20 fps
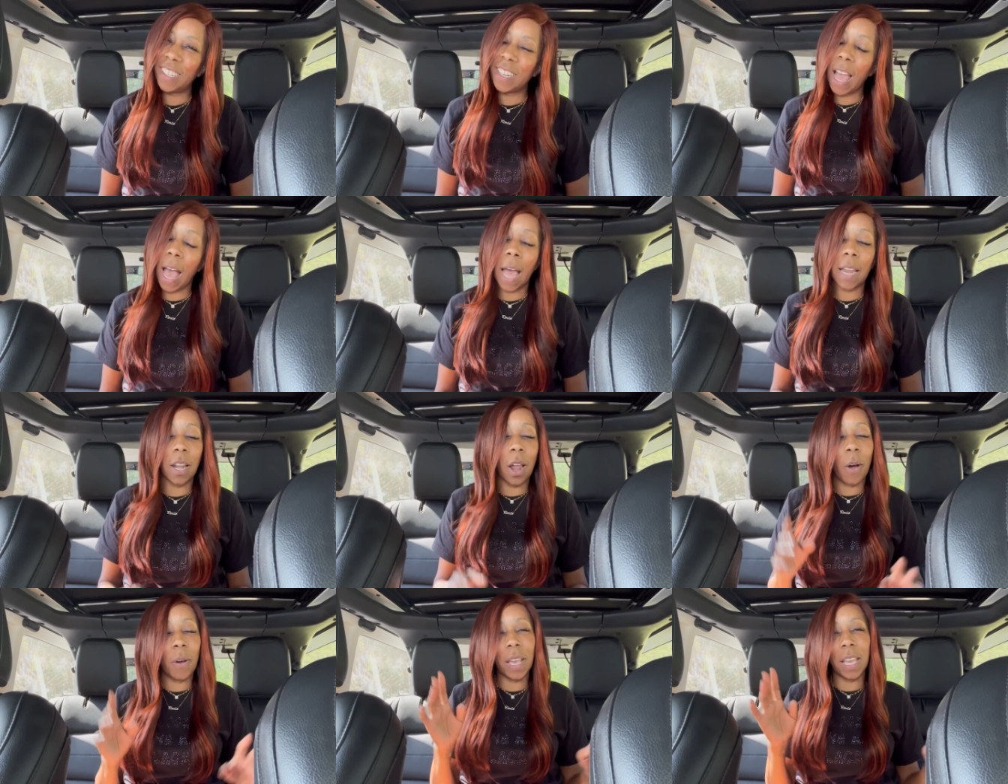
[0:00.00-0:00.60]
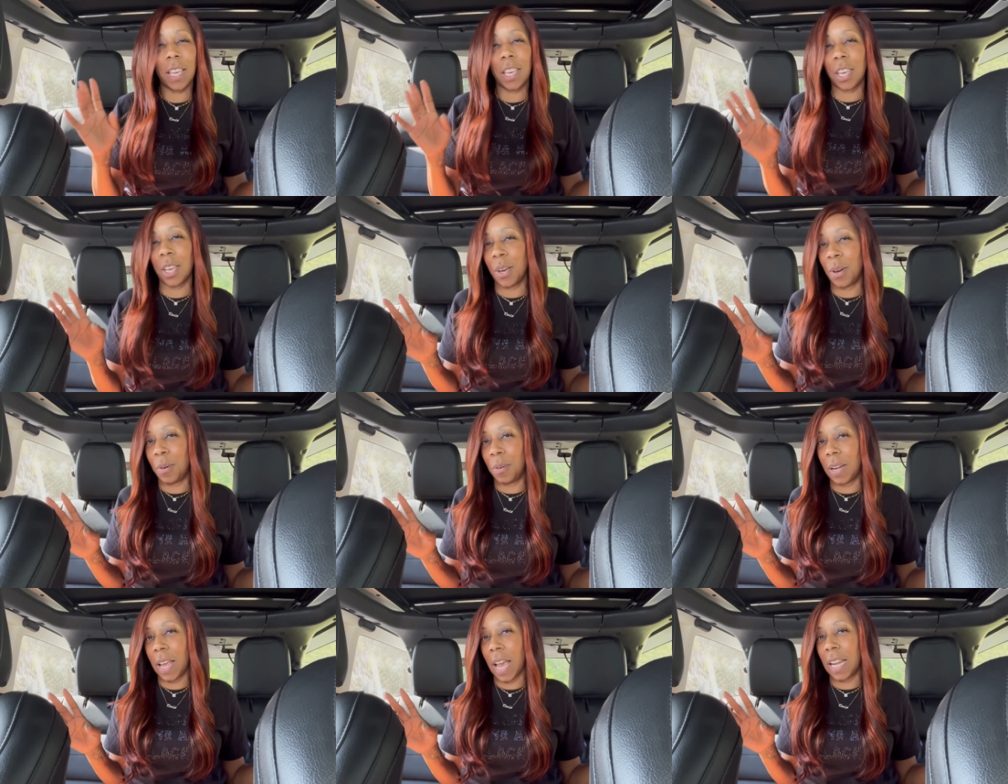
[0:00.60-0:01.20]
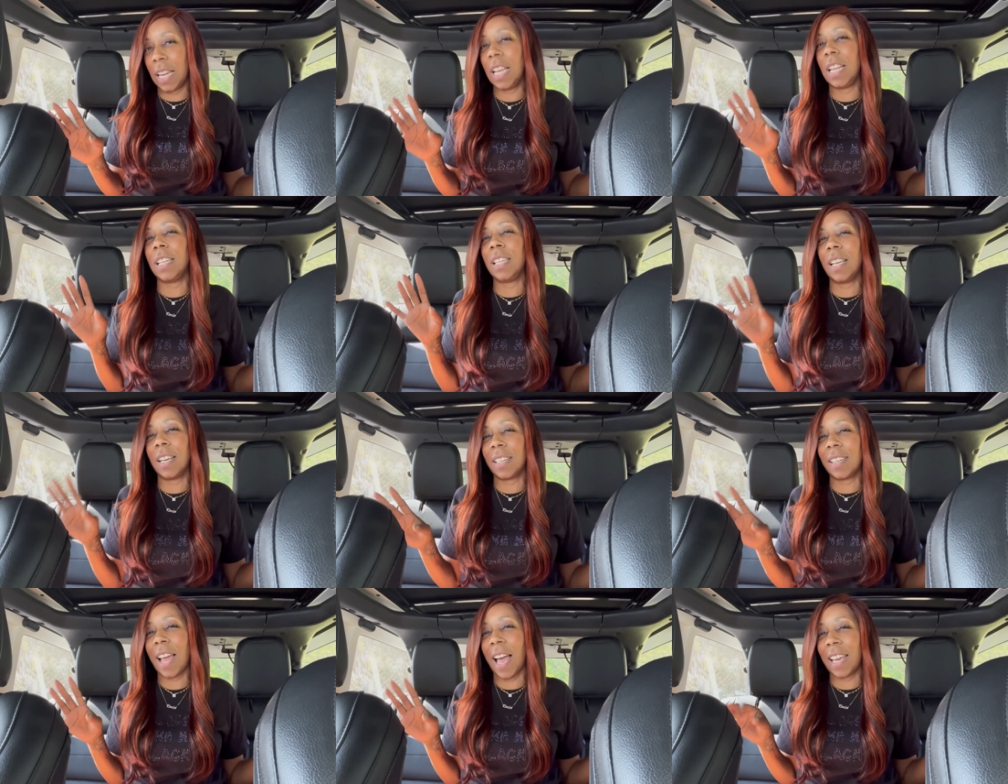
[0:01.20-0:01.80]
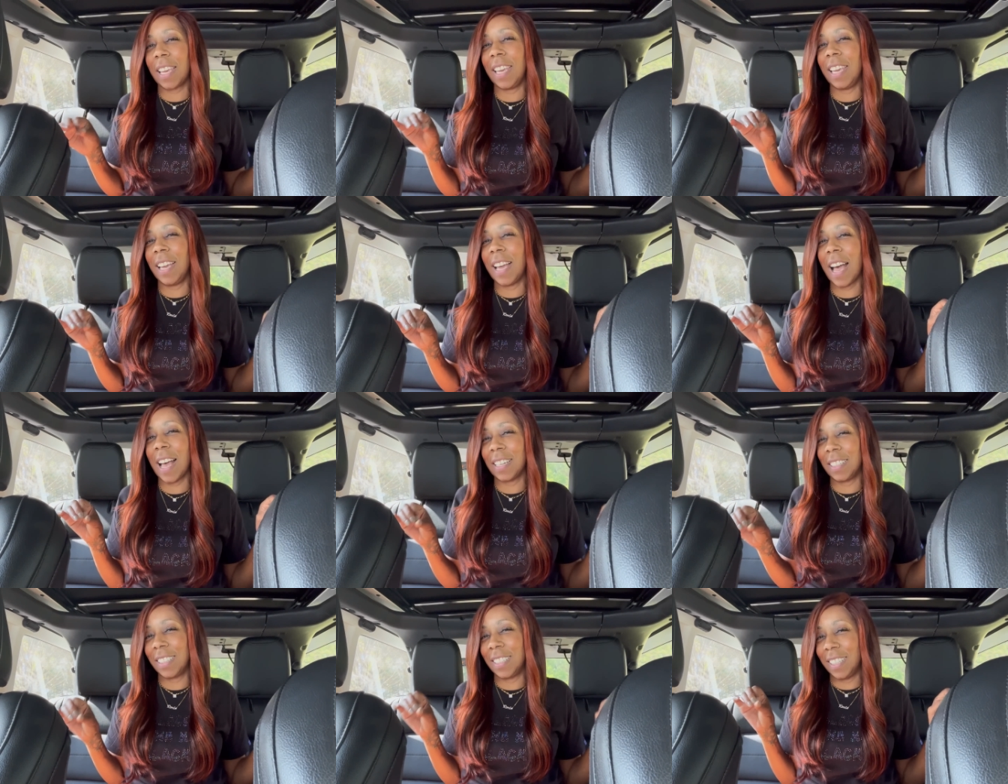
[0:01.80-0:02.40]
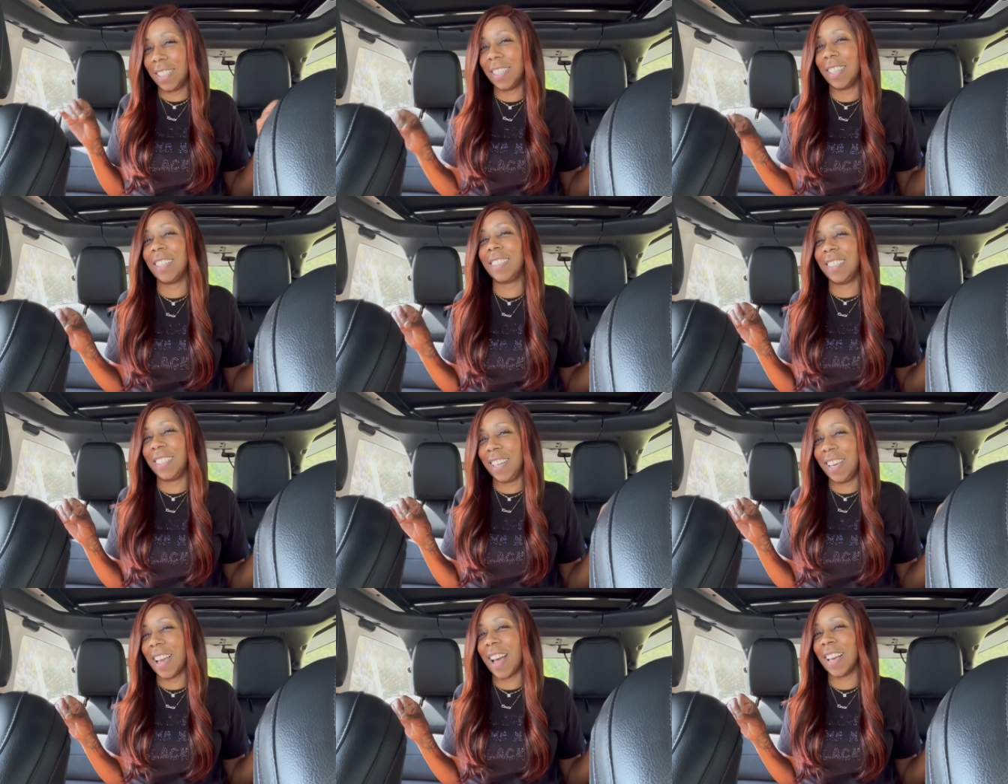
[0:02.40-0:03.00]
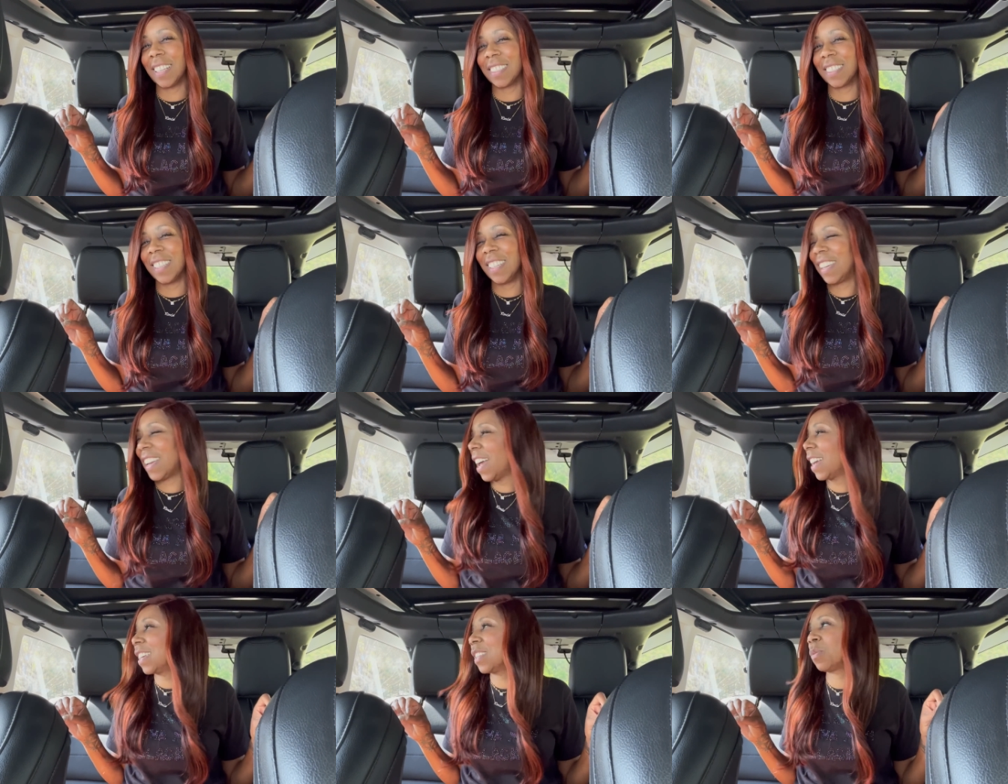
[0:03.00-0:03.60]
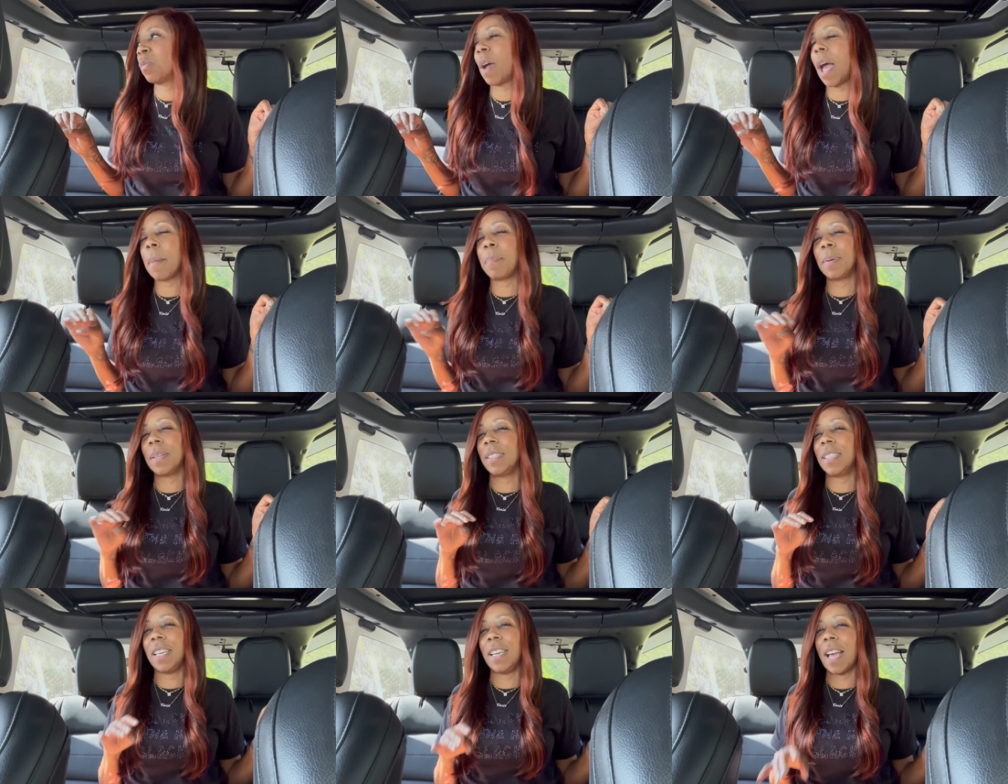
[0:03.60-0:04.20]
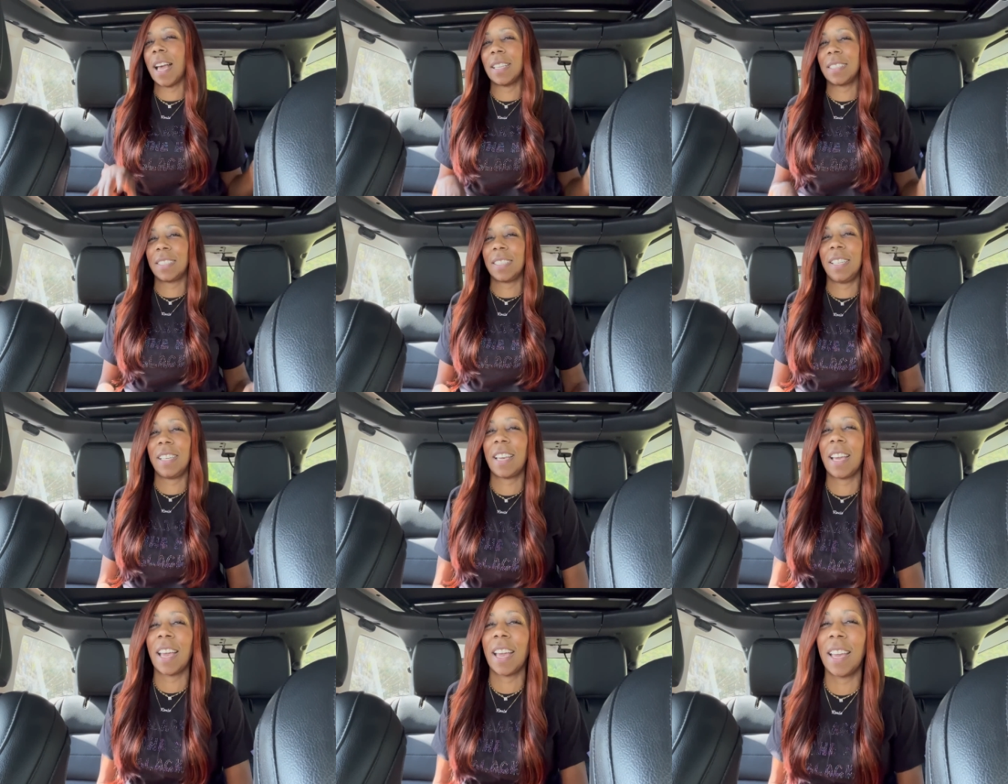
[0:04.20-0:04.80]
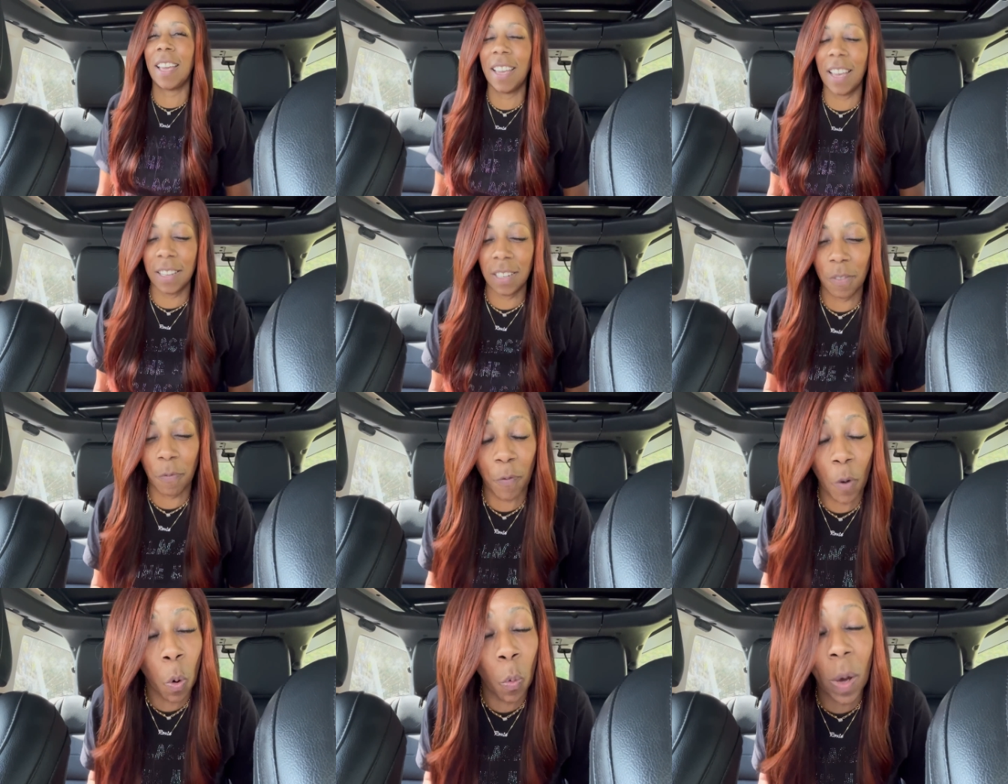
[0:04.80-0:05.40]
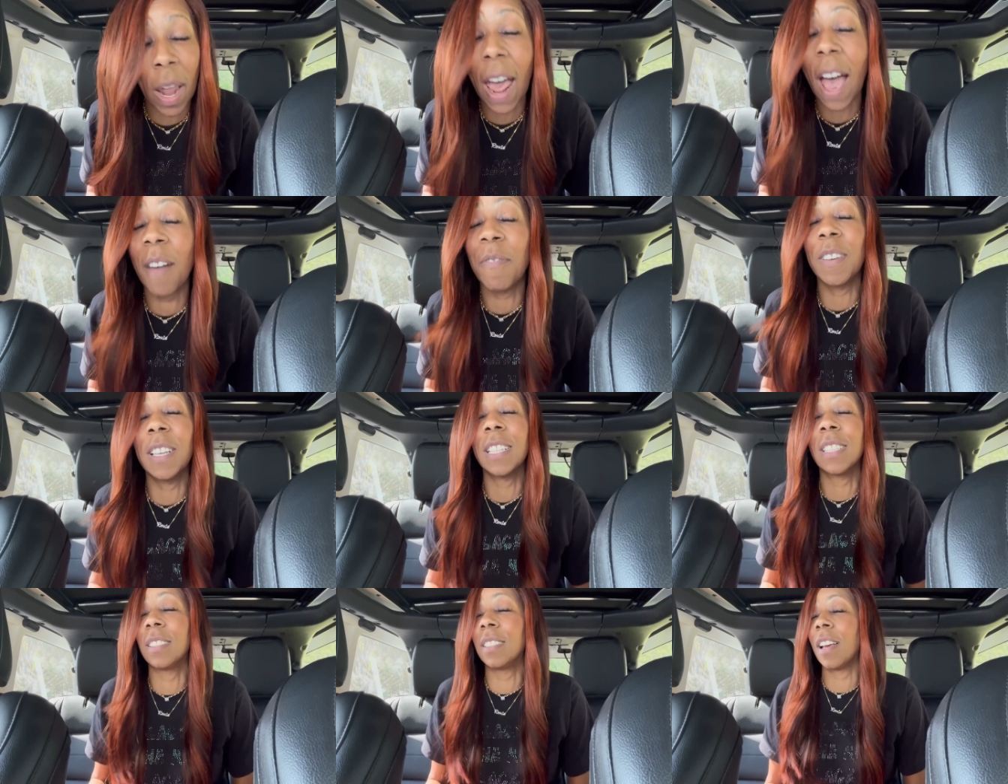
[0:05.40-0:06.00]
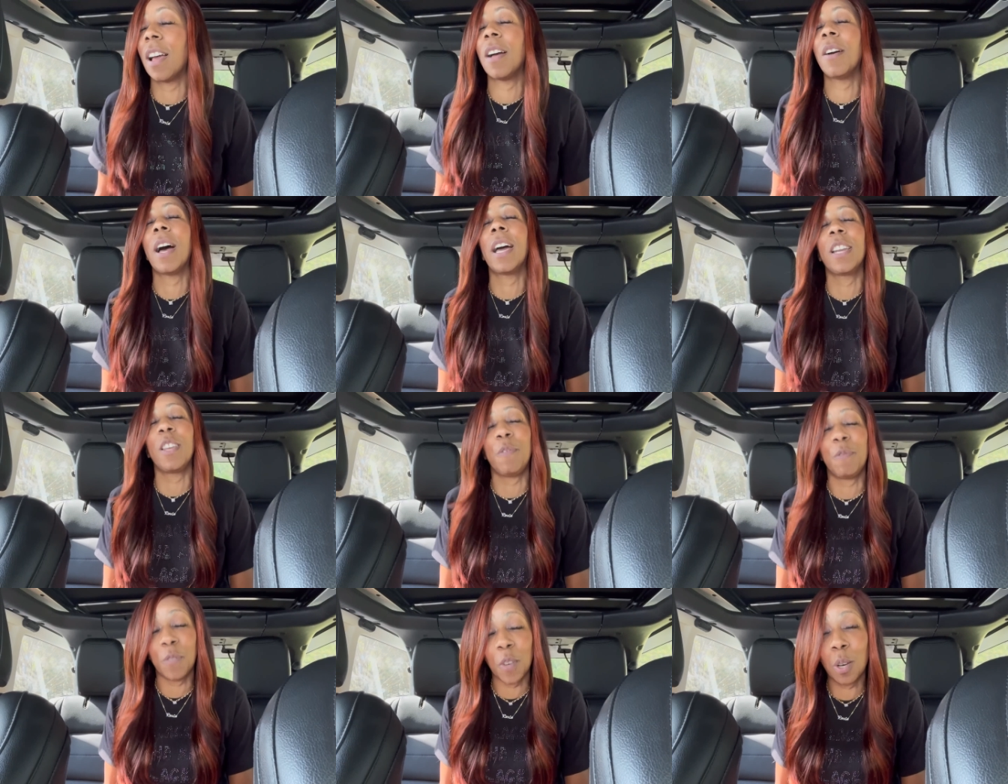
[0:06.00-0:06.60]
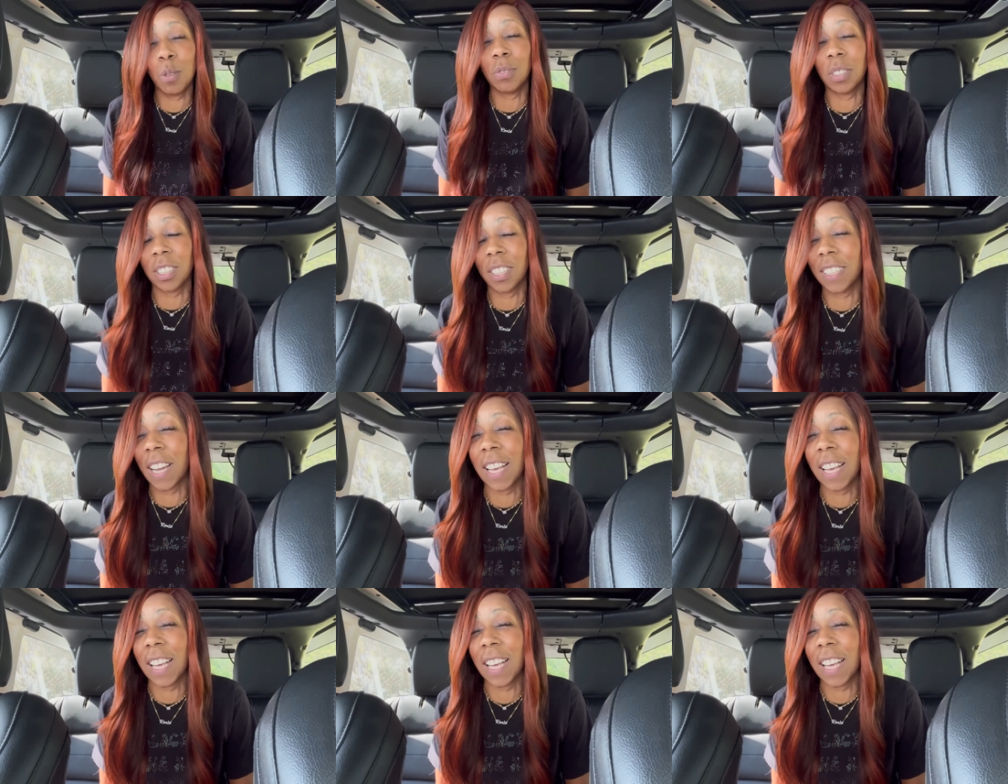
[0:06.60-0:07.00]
Now I know he cute and he looked like he got good D I C K because rapper D I C K eh, for whatever, honey. Future.